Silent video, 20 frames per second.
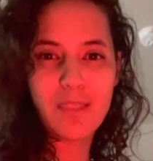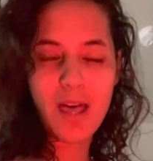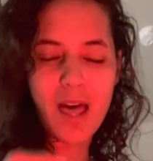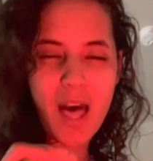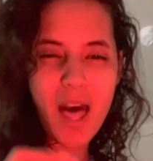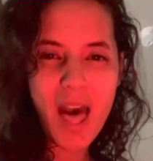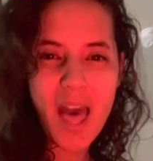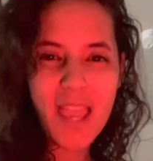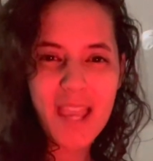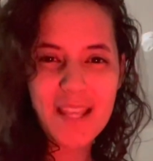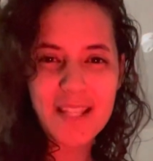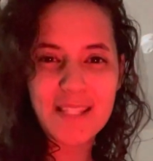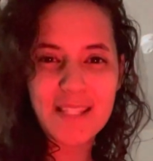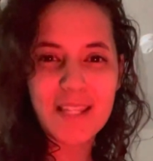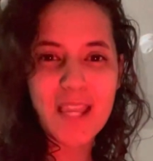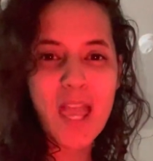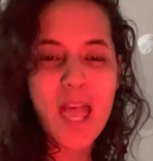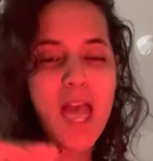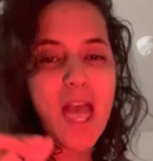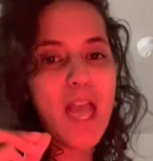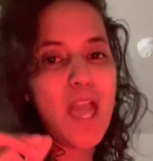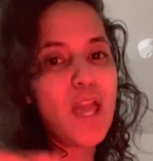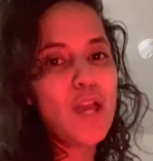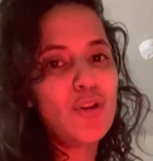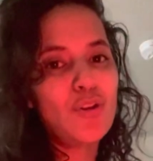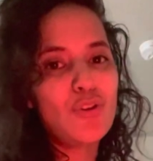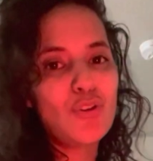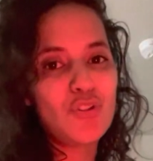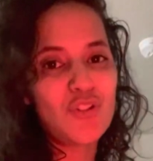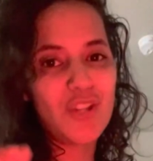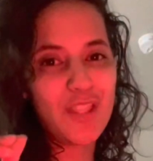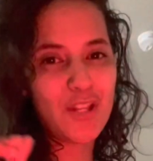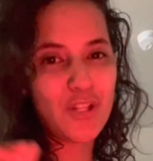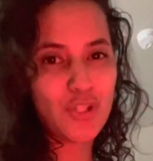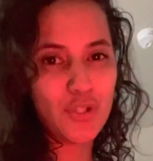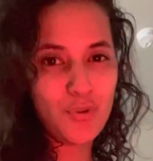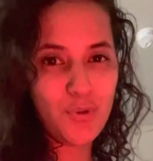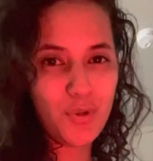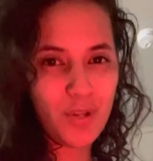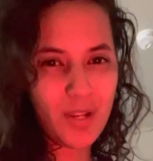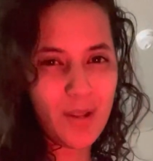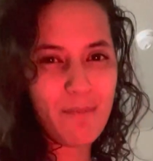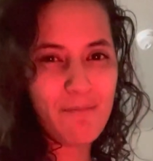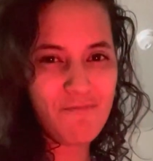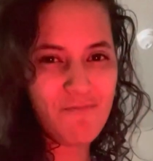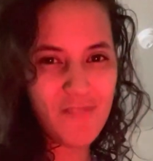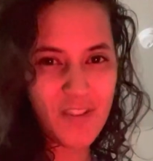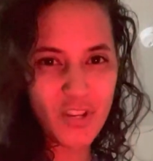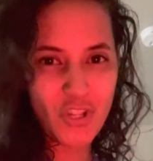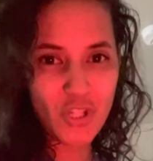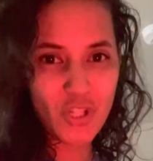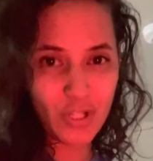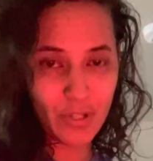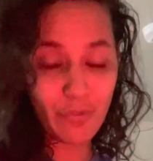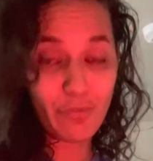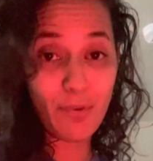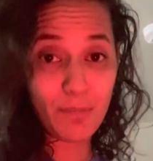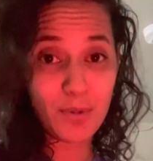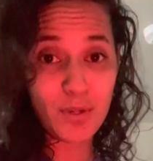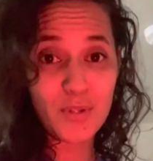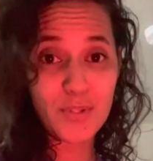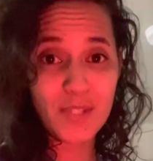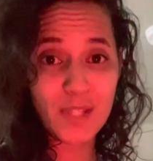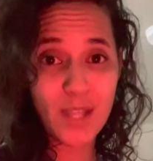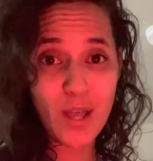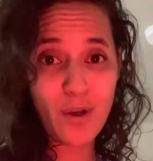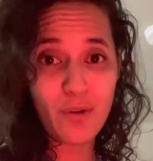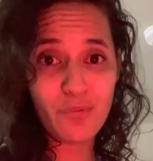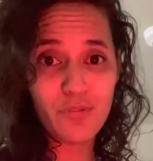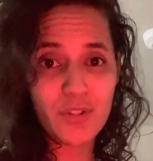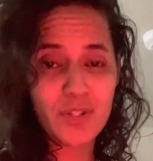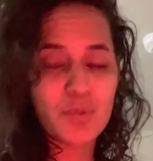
the highest energy that you can envision from yourself